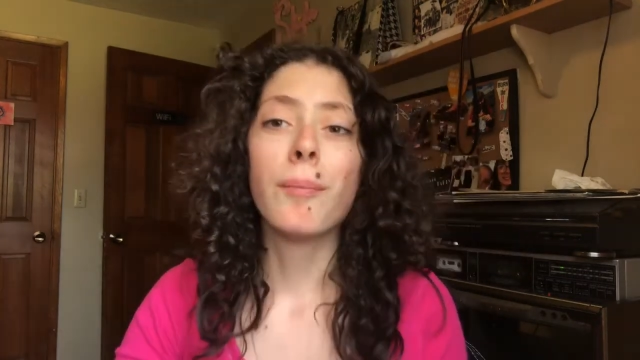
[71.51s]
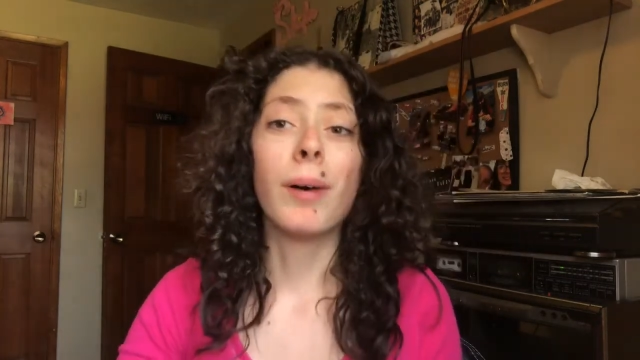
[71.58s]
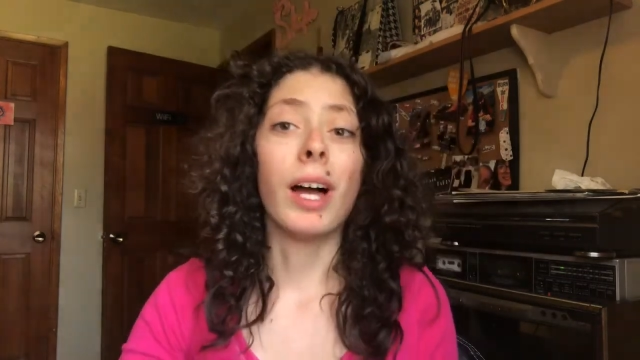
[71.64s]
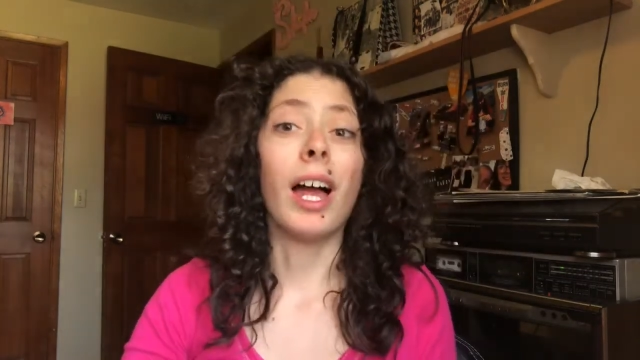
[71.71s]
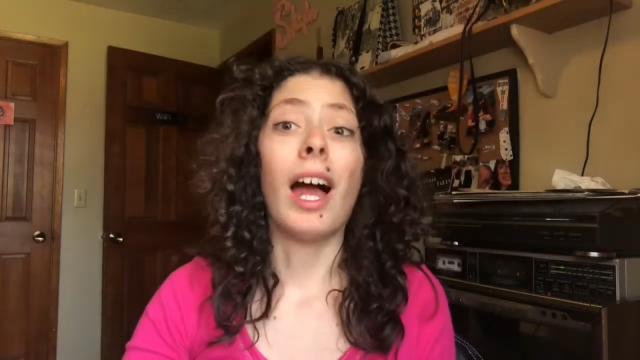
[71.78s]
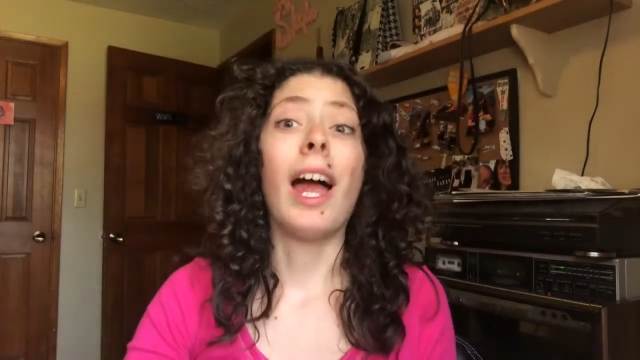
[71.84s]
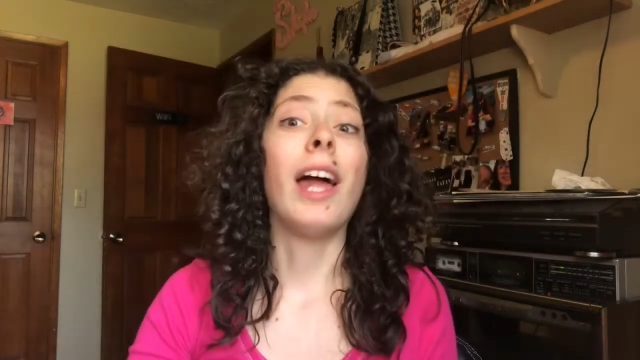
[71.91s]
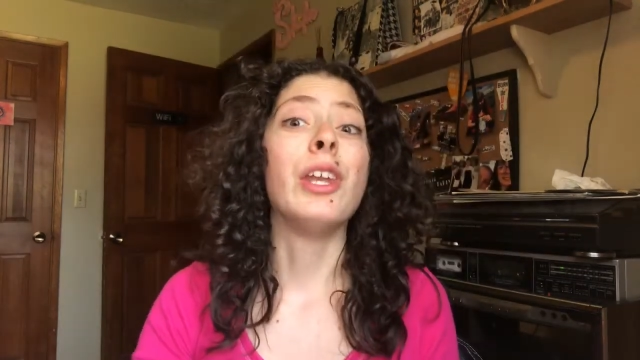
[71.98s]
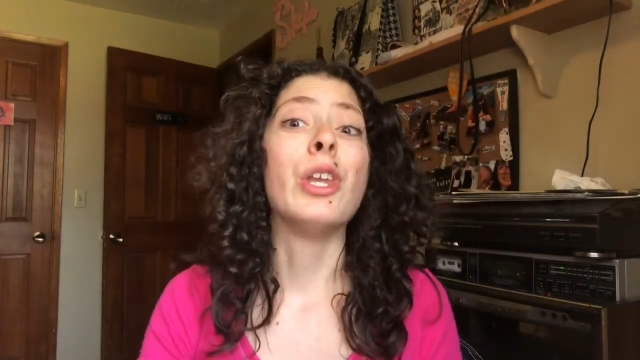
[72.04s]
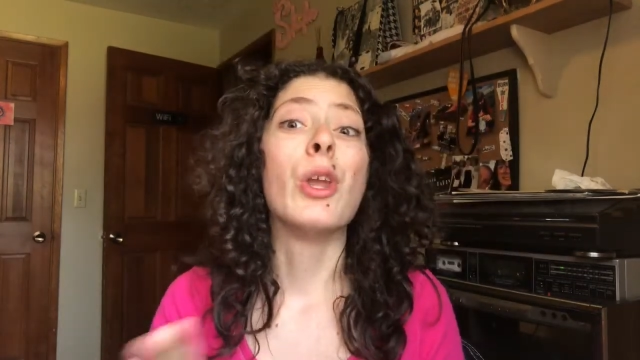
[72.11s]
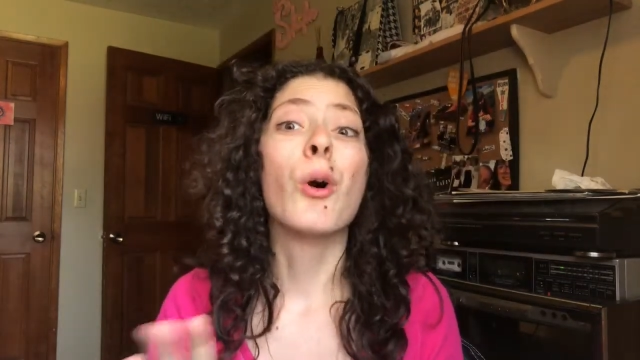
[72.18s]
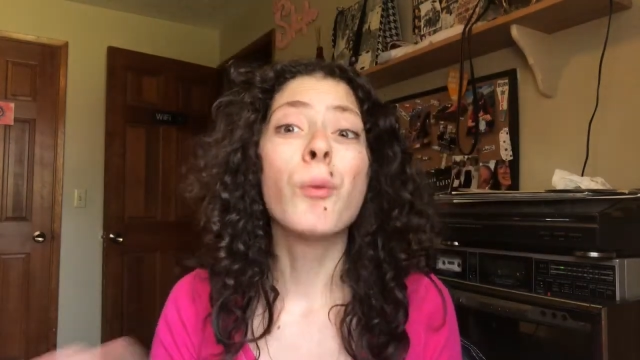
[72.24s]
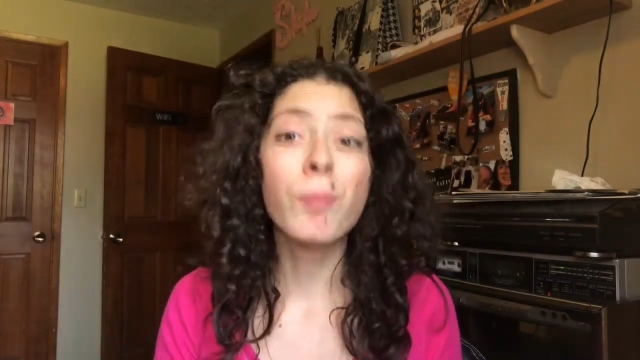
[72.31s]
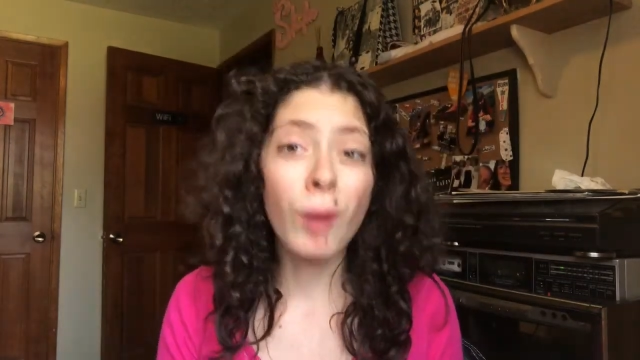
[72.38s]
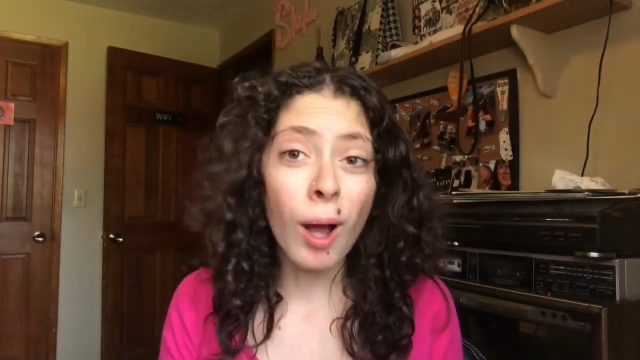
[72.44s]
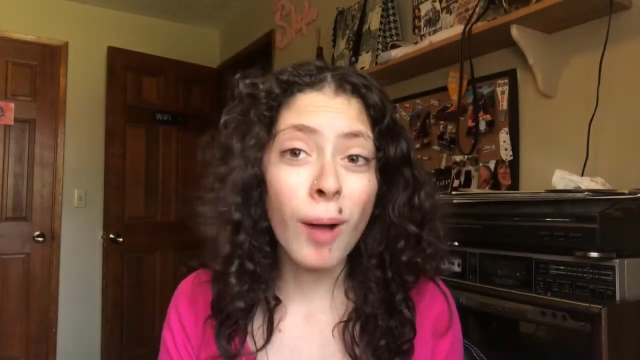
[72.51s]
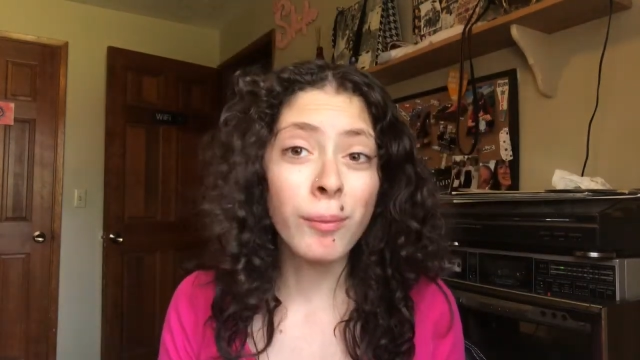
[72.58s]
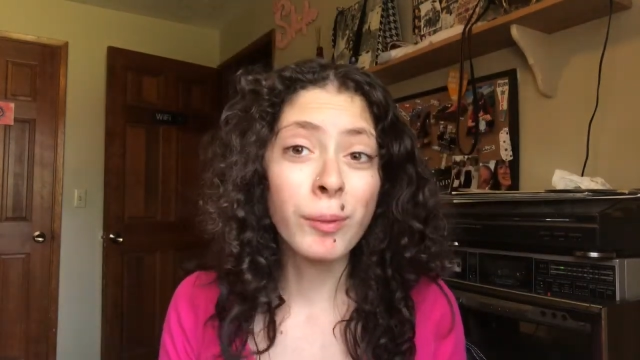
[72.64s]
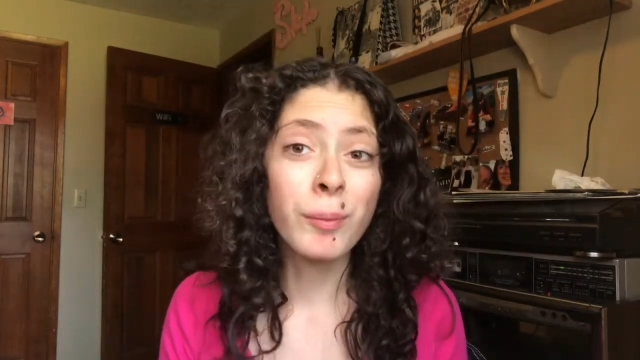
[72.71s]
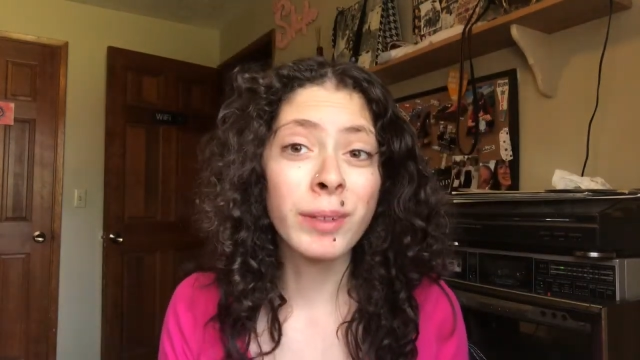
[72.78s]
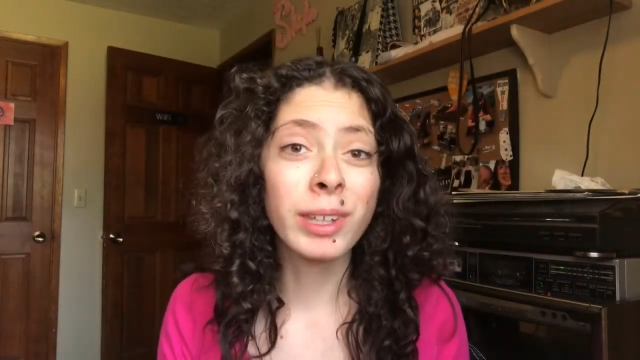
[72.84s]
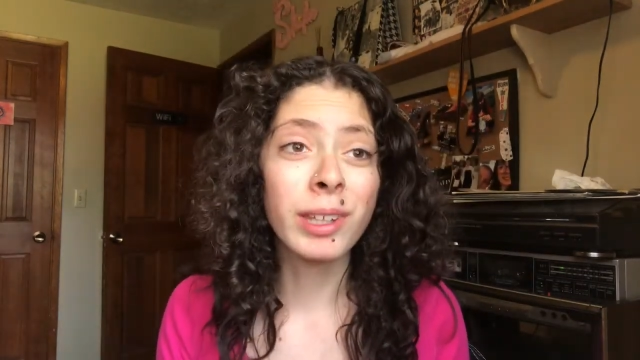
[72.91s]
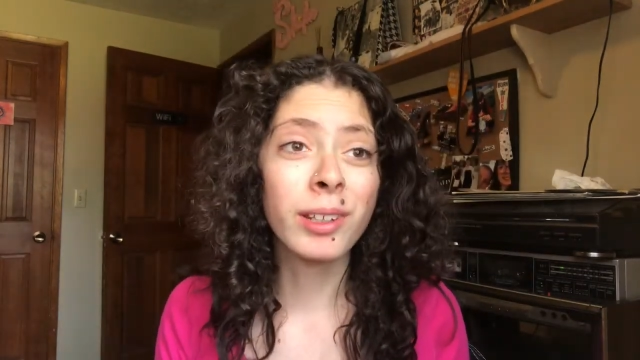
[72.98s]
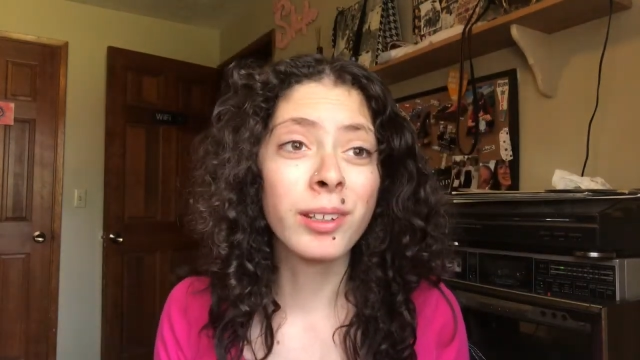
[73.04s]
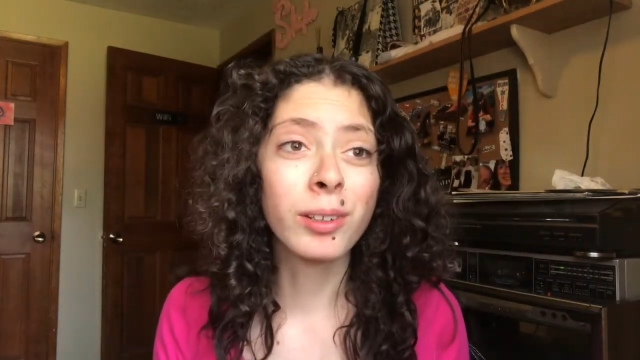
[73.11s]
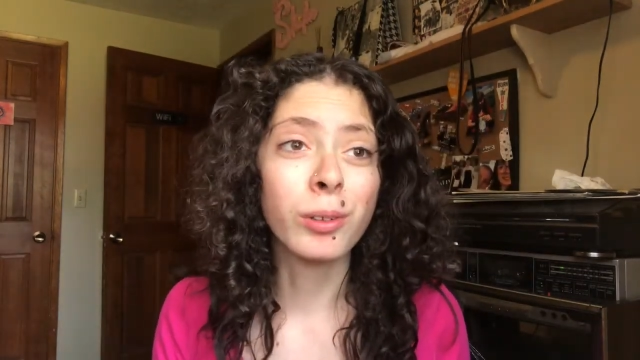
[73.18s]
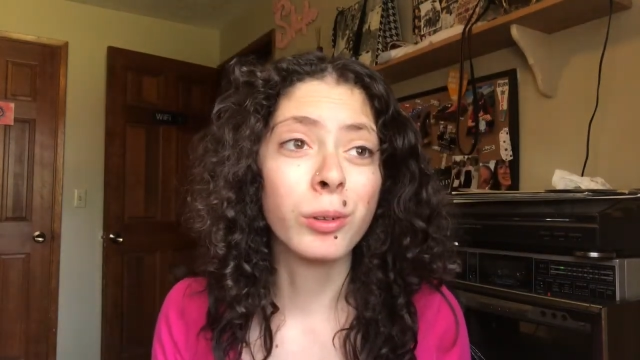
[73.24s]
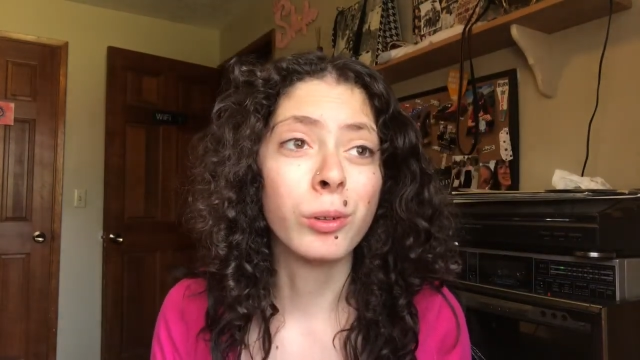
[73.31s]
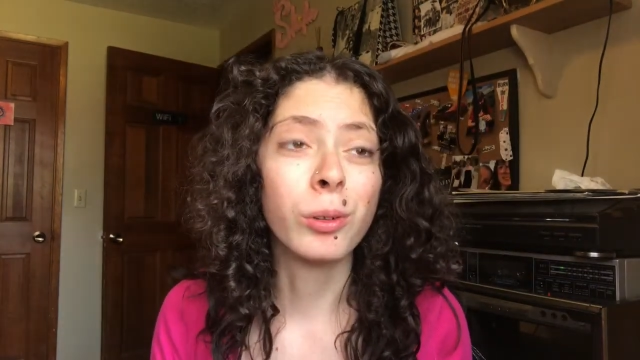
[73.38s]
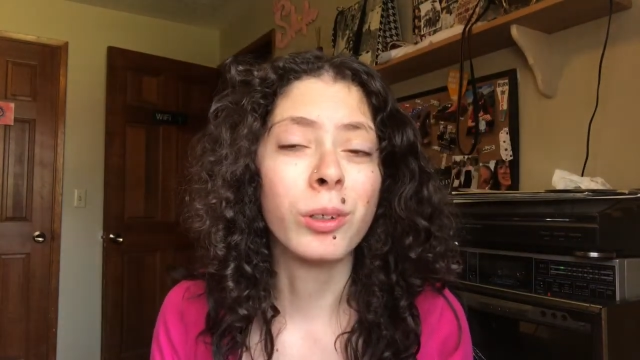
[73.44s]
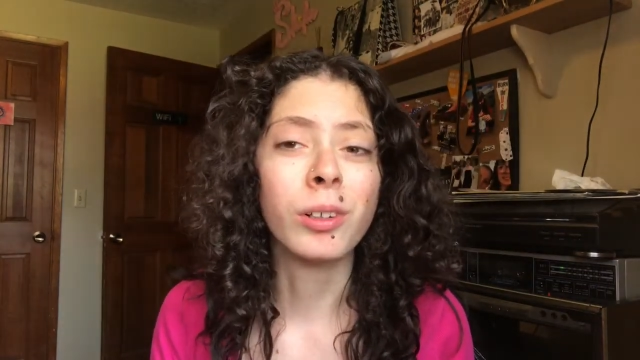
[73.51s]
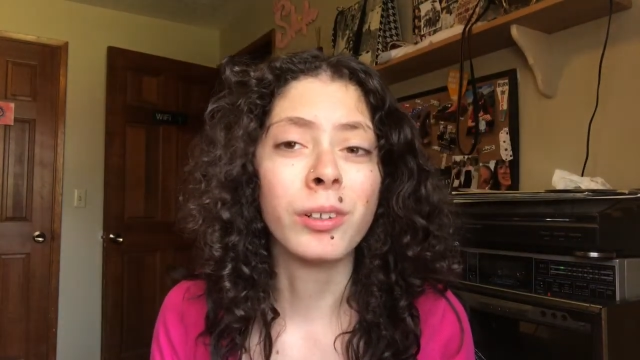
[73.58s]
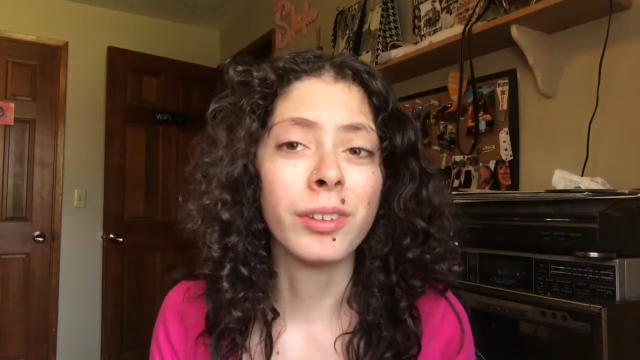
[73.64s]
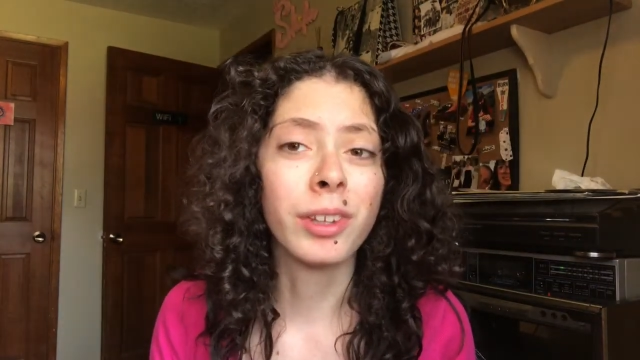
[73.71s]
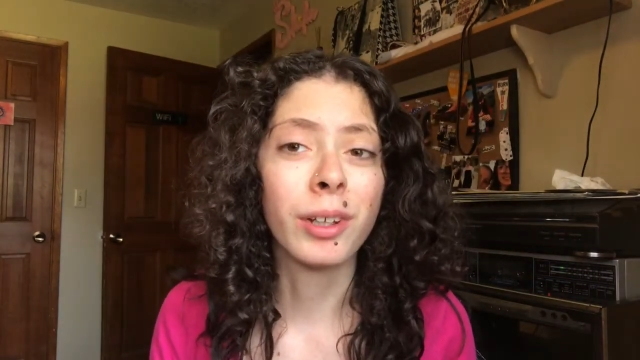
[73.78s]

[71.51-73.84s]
But I had no problem with the school.